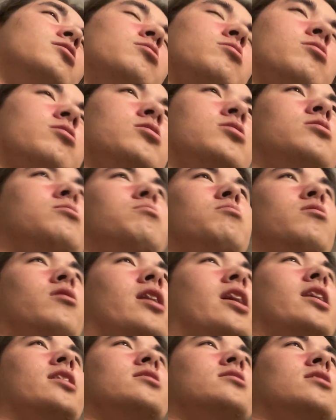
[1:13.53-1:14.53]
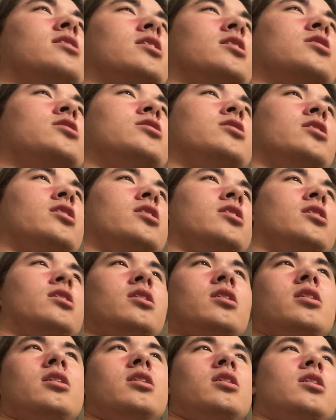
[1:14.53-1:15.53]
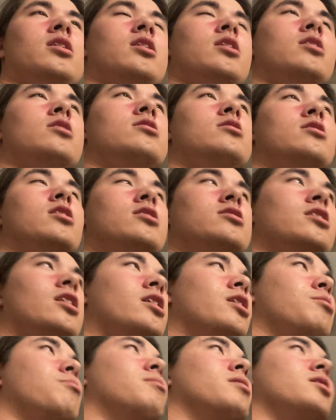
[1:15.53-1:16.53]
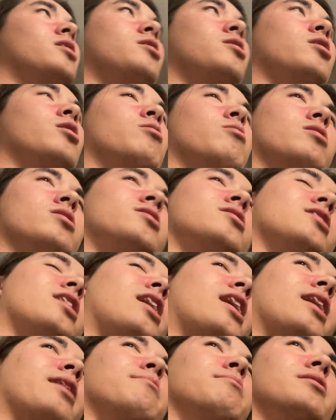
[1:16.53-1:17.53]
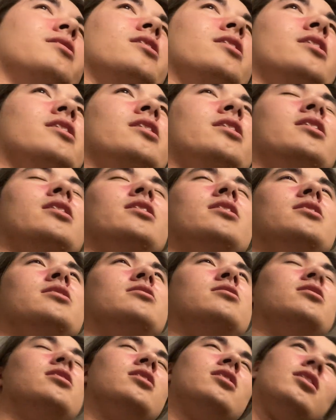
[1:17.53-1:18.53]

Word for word: towards the brass section. Does anybody know what time it is?